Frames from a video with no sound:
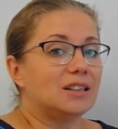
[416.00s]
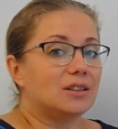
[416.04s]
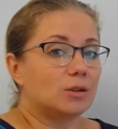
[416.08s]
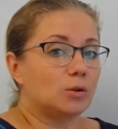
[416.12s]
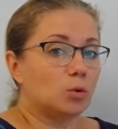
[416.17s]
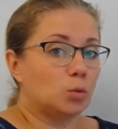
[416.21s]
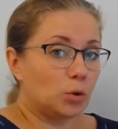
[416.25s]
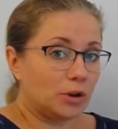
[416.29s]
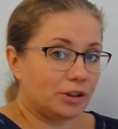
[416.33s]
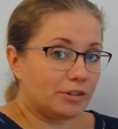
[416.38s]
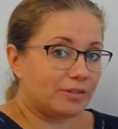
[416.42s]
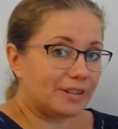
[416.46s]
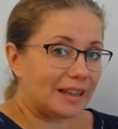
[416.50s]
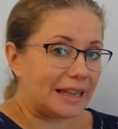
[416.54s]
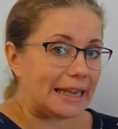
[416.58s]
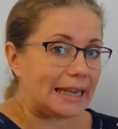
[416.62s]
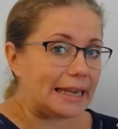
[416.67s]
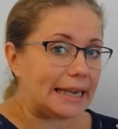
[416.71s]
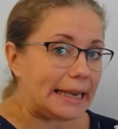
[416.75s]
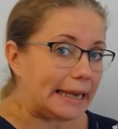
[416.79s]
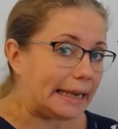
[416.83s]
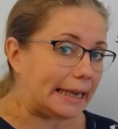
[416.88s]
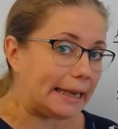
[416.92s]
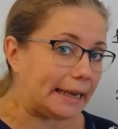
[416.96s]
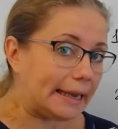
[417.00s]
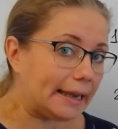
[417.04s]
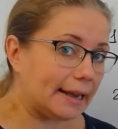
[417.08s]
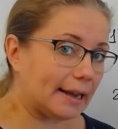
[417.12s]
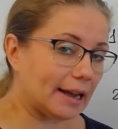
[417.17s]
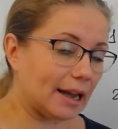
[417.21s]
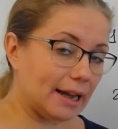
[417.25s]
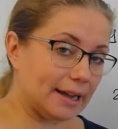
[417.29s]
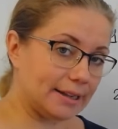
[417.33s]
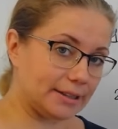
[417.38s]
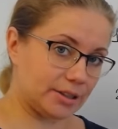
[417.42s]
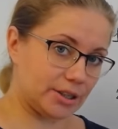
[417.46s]
with in
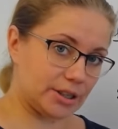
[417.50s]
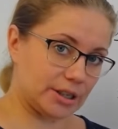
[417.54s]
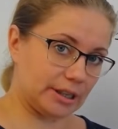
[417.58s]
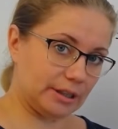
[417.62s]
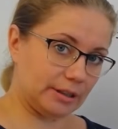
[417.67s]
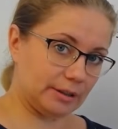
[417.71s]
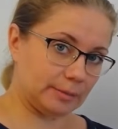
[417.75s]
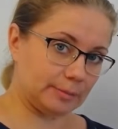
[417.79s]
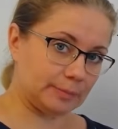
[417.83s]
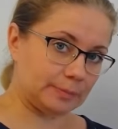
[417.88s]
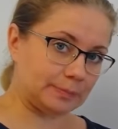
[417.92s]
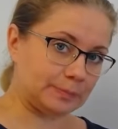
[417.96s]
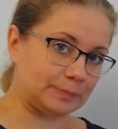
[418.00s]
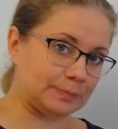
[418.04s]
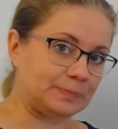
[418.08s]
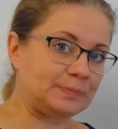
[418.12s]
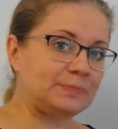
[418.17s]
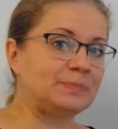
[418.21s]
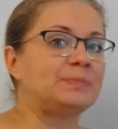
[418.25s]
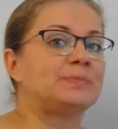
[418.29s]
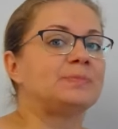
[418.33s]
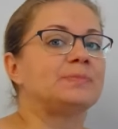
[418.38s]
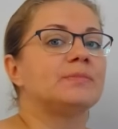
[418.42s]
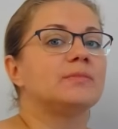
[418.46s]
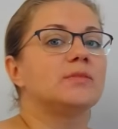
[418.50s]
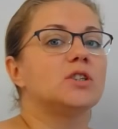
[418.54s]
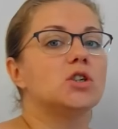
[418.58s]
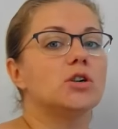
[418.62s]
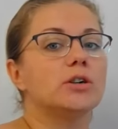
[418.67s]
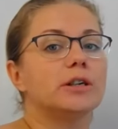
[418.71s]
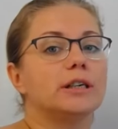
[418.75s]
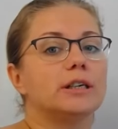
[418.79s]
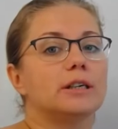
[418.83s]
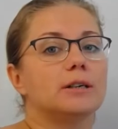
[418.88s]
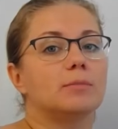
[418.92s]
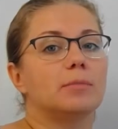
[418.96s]
ending,
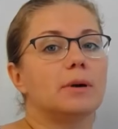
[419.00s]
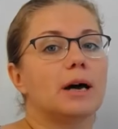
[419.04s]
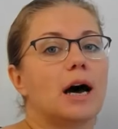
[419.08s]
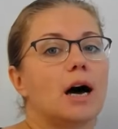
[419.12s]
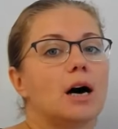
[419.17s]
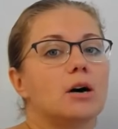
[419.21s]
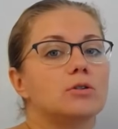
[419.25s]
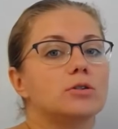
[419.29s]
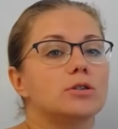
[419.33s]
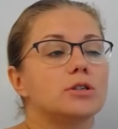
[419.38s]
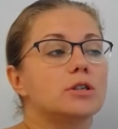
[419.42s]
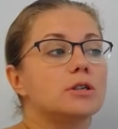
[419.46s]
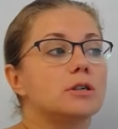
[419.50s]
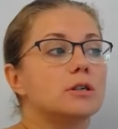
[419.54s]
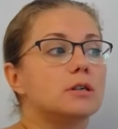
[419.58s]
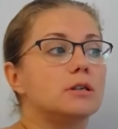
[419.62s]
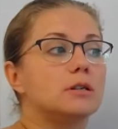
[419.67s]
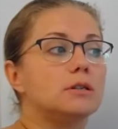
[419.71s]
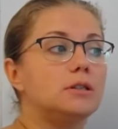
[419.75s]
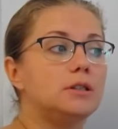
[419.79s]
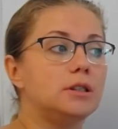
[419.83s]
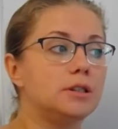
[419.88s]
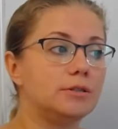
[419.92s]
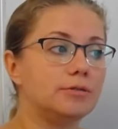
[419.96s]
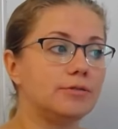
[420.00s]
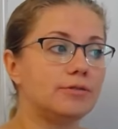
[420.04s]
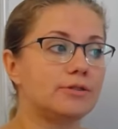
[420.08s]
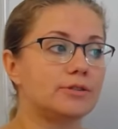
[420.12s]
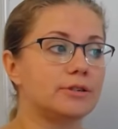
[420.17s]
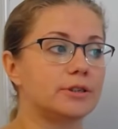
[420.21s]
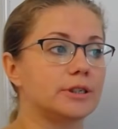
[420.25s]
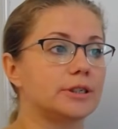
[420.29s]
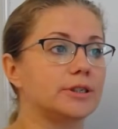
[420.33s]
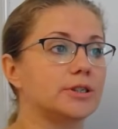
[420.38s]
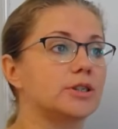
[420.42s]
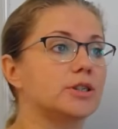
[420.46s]
talking about
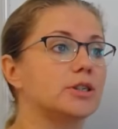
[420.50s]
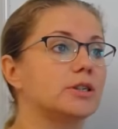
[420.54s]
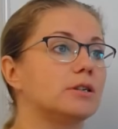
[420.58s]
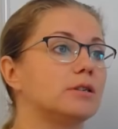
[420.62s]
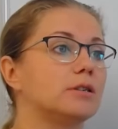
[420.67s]
different,